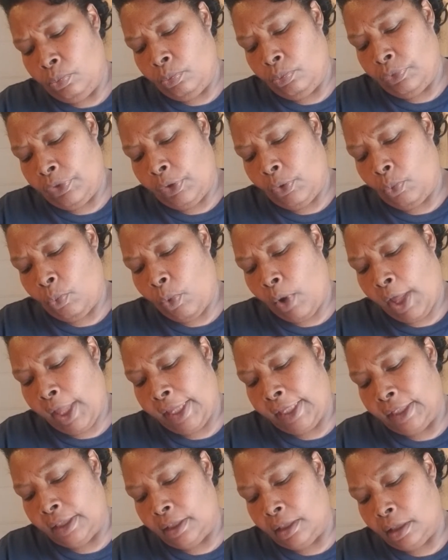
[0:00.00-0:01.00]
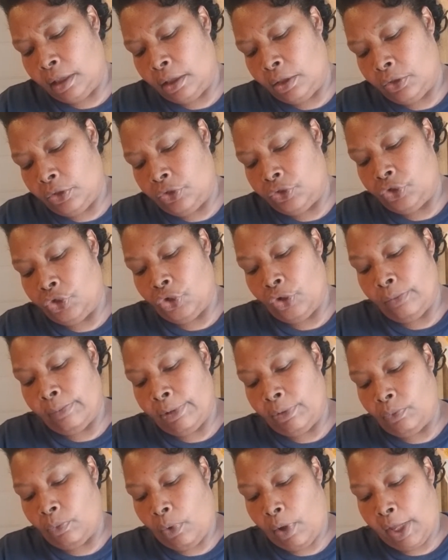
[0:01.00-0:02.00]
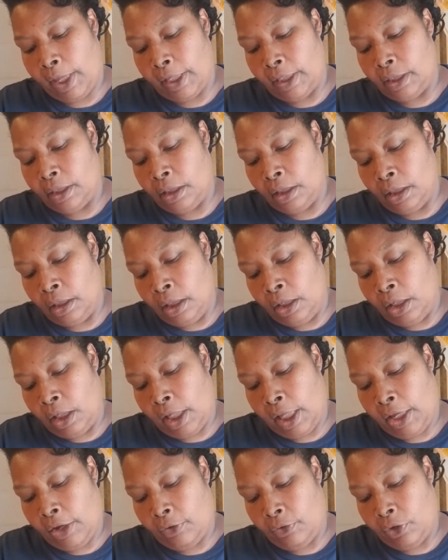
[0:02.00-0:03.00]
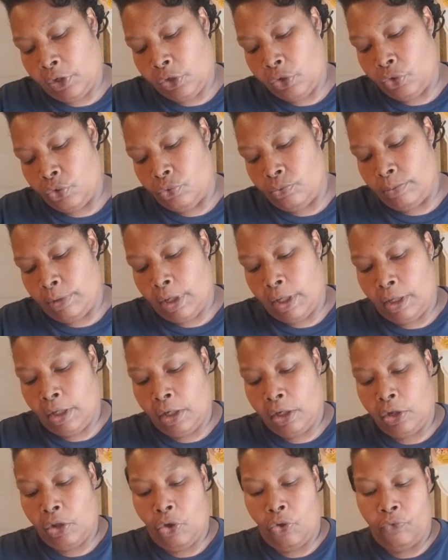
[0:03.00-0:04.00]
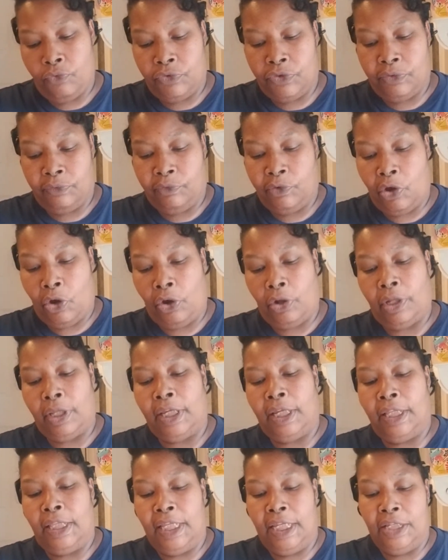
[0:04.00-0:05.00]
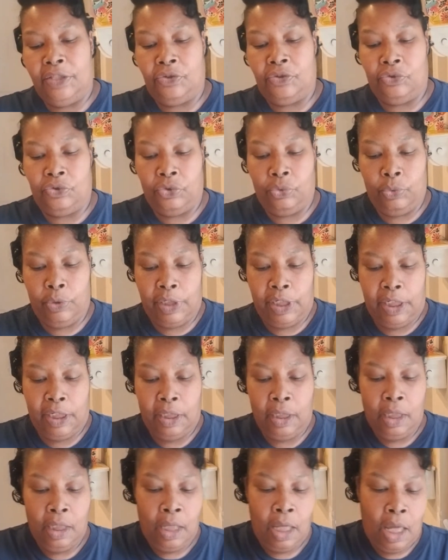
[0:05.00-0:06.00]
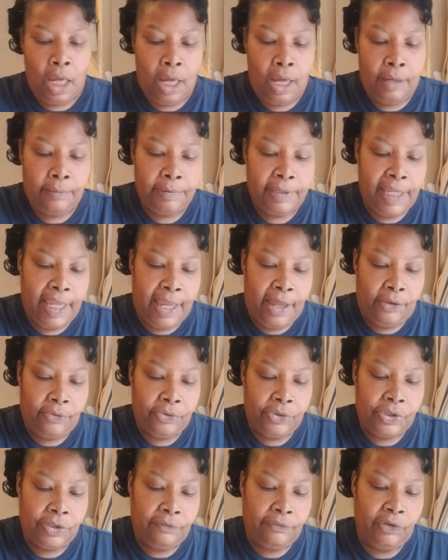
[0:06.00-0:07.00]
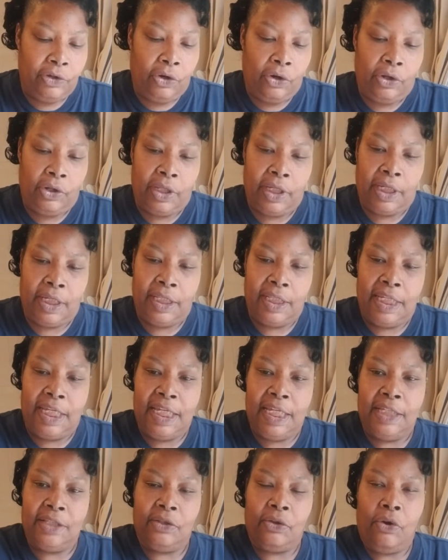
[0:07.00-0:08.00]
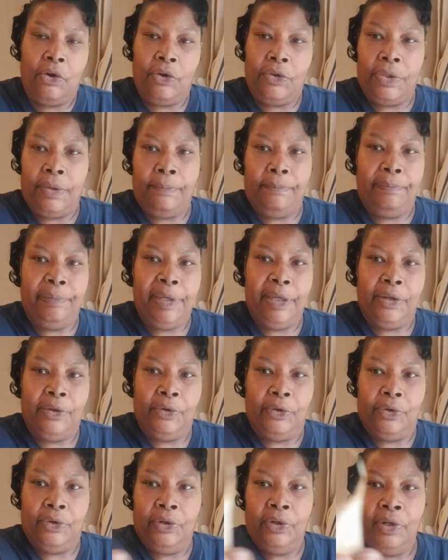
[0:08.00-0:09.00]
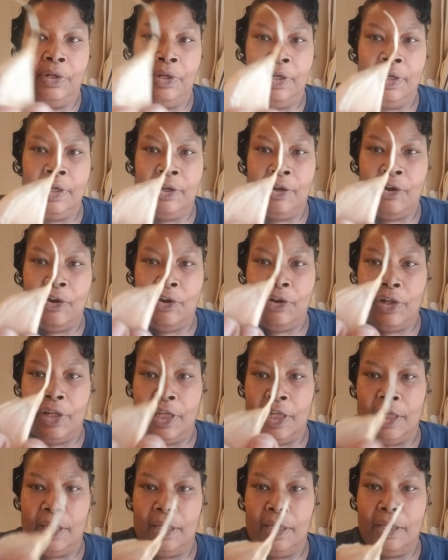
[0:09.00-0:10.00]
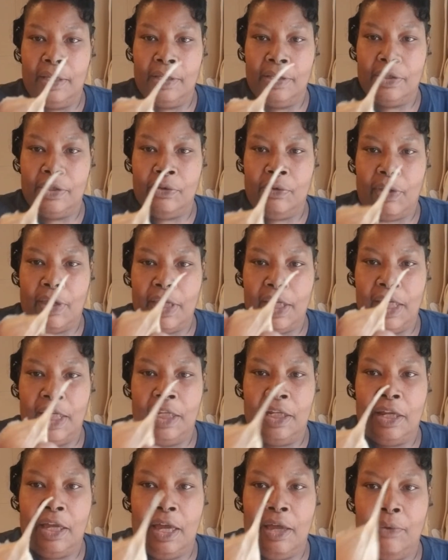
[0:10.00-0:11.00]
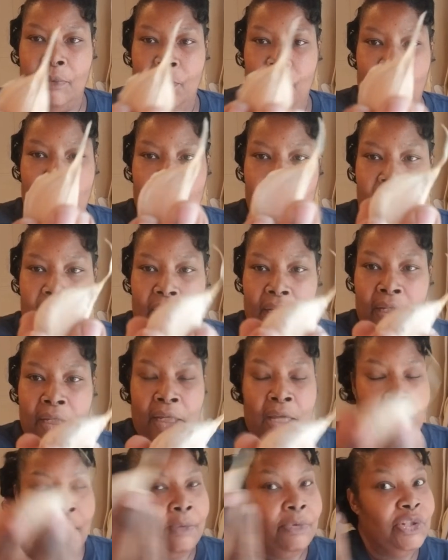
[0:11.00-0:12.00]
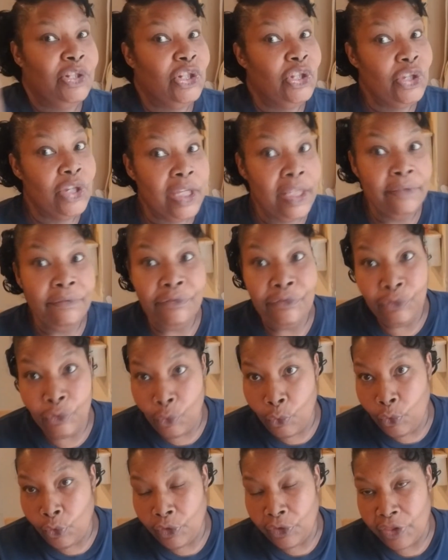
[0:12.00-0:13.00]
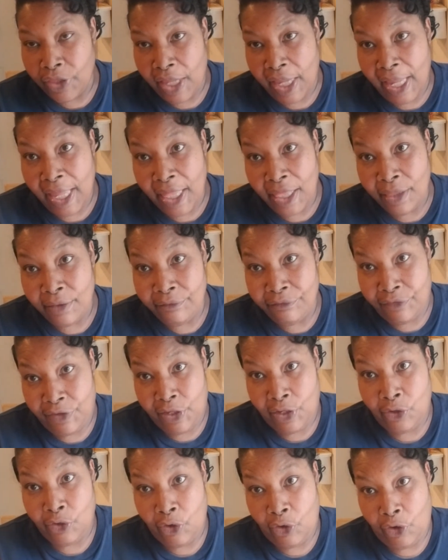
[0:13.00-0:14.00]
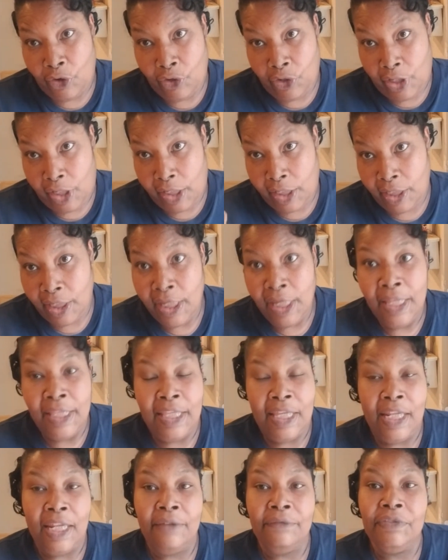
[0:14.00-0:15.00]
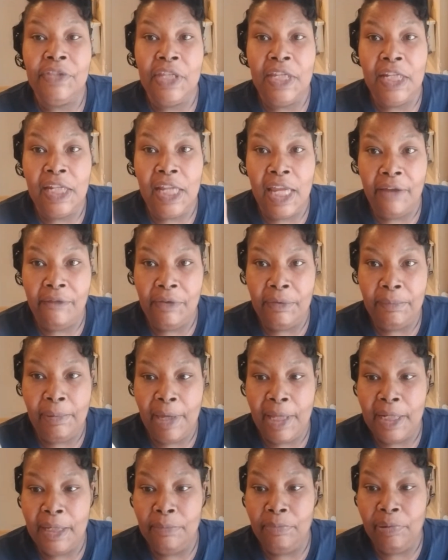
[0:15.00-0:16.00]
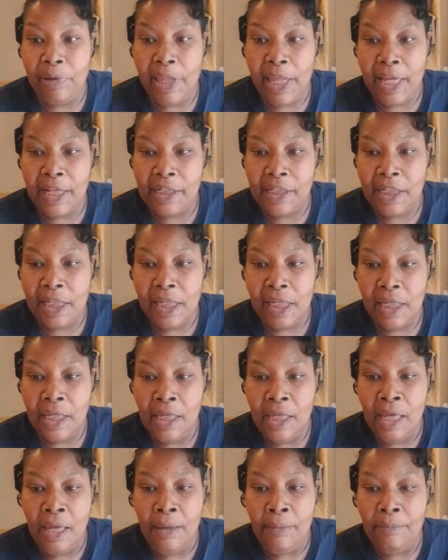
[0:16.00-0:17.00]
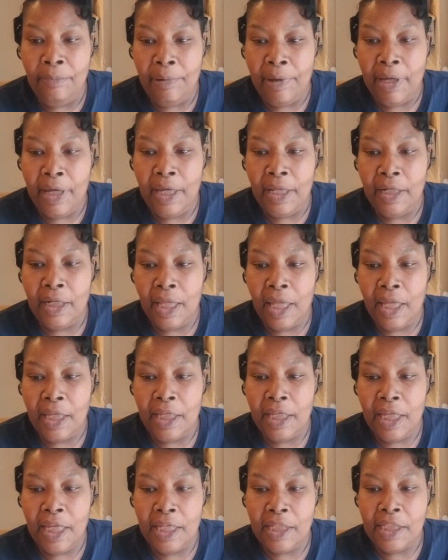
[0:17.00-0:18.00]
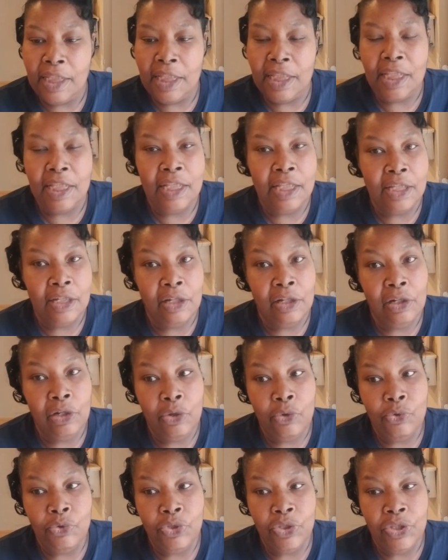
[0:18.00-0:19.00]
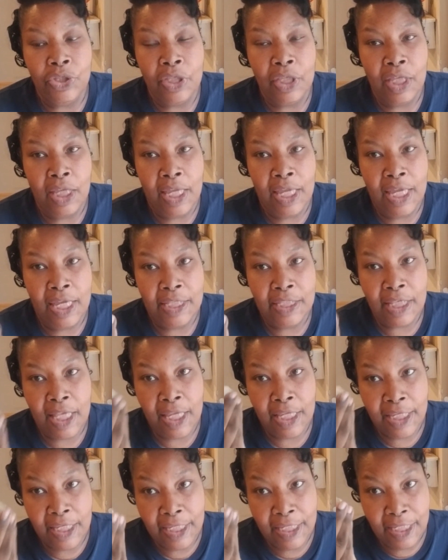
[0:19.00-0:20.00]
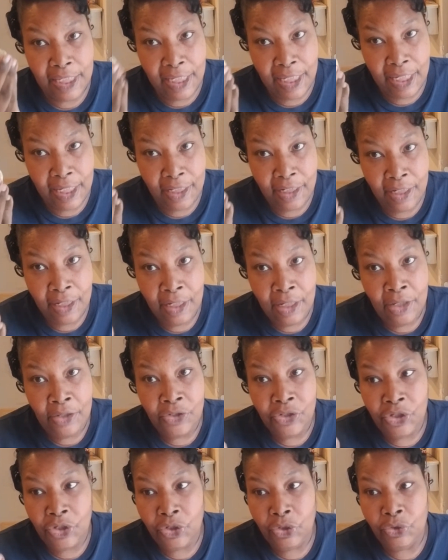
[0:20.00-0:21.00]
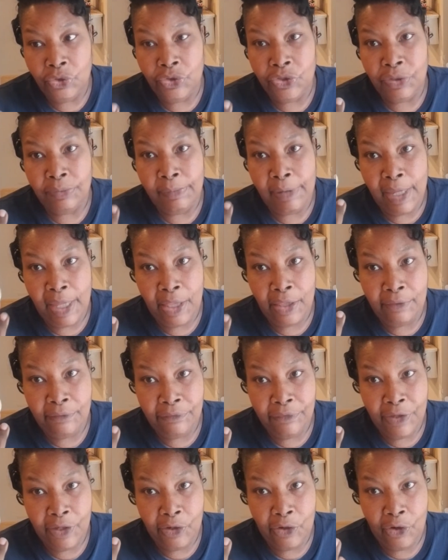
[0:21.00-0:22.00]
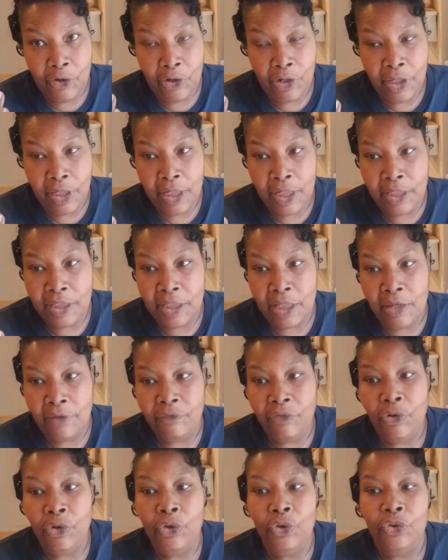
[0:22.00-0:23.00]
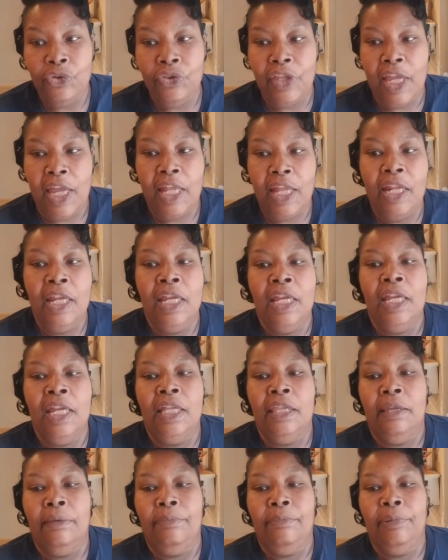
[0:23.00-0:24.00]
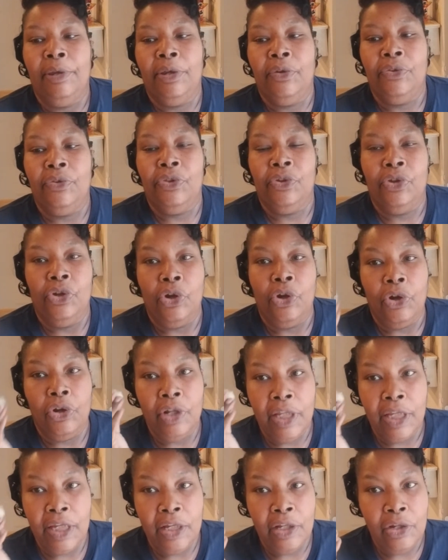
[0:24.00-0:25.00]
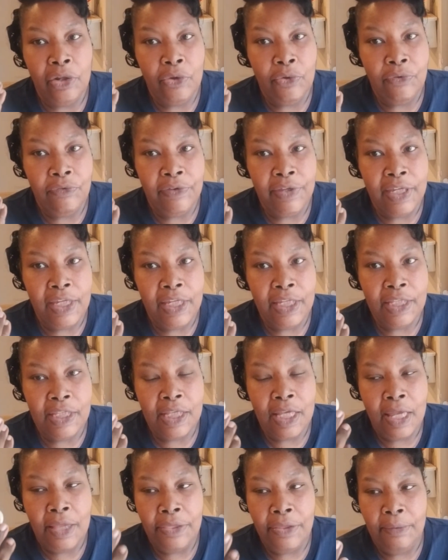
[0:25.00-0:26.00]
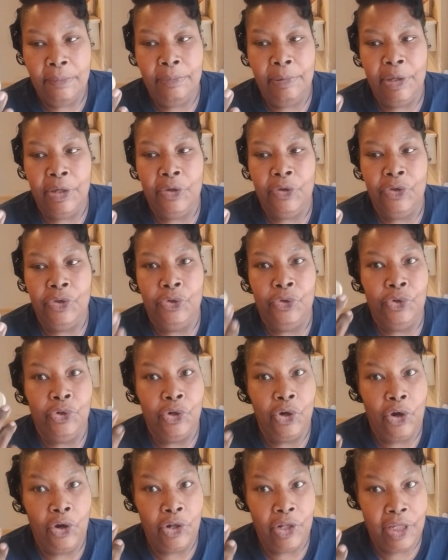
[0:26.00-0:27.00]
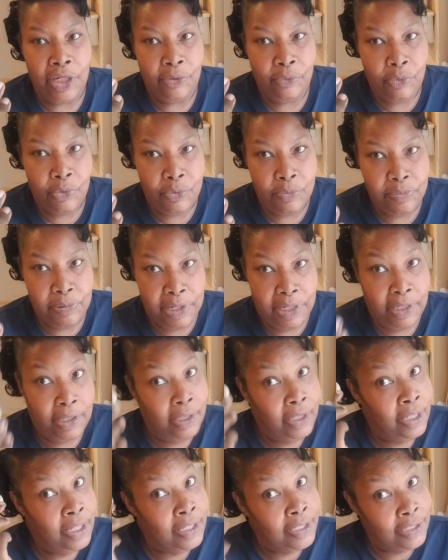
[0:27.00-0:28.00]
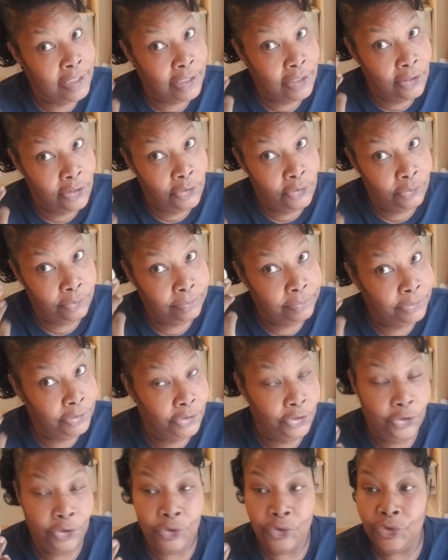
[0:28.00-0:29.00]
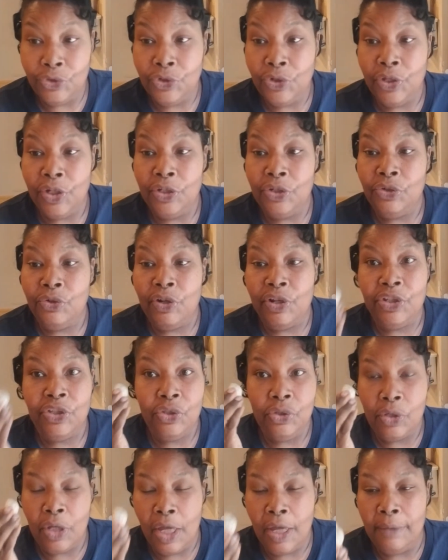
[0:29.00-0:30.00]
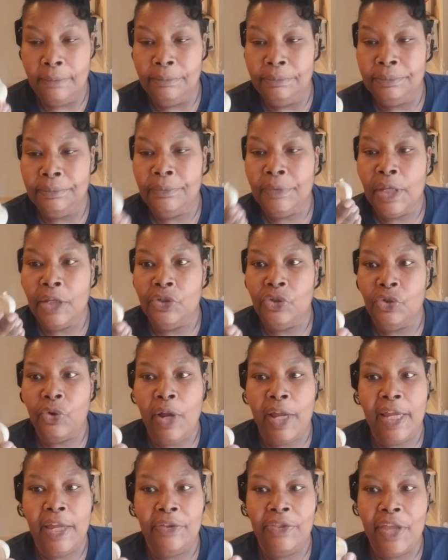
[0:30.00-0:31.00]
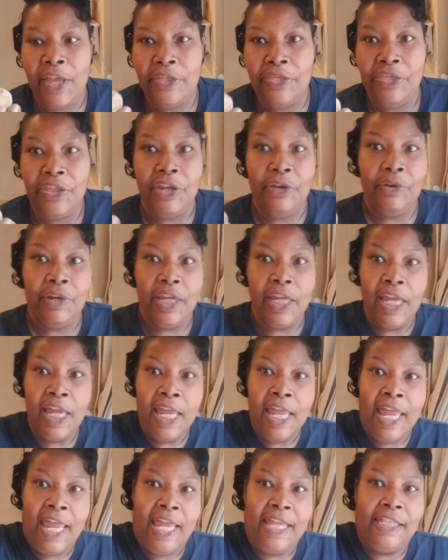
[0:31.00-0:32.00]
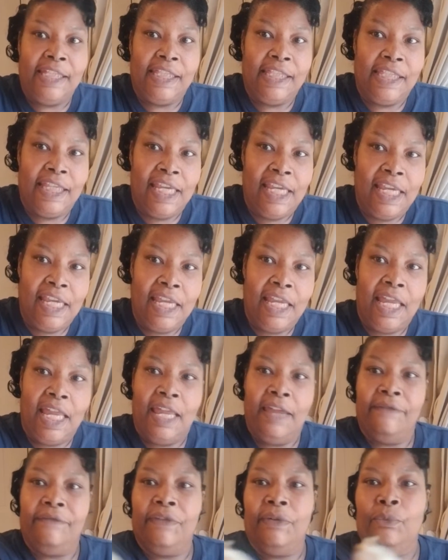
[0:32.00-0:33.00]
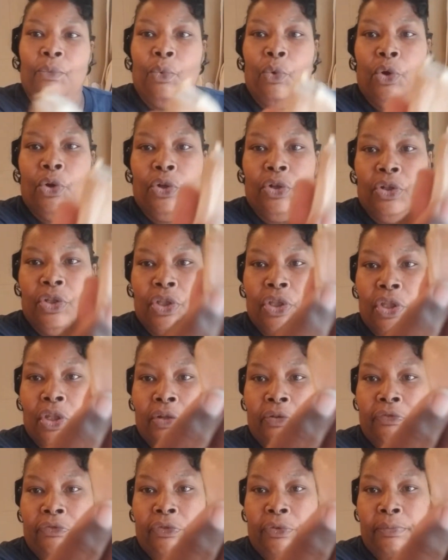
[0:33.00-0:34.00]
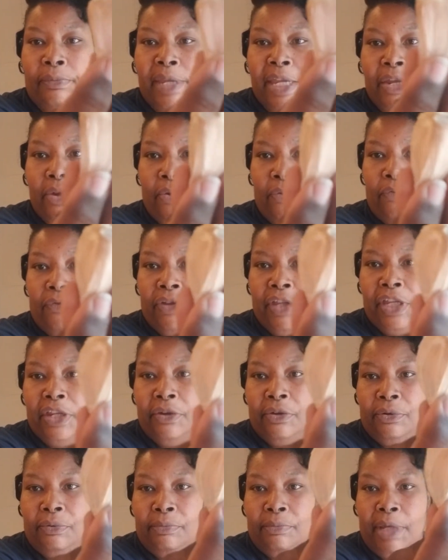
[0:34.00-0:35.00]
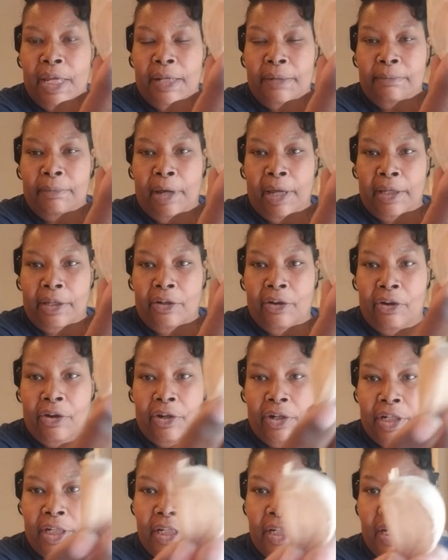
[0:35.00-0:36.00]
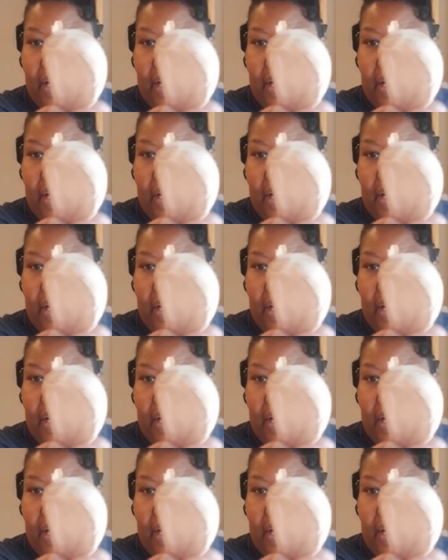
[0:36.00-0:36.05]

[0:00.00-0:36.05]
the German white heirloom cloves of garlic, and these are 20 counts of garlic, and these are the bigger garlic. So I cannot wait. I was looking for the elephant garlic that I've seen everybody planting, but I guess this is the close as I can get to some elephant garlic, because I've heard that the bigger the garlic clove is, the bigger your garlic will be. So your girl's gonna try out that theory and see if it works for me over here in my garden.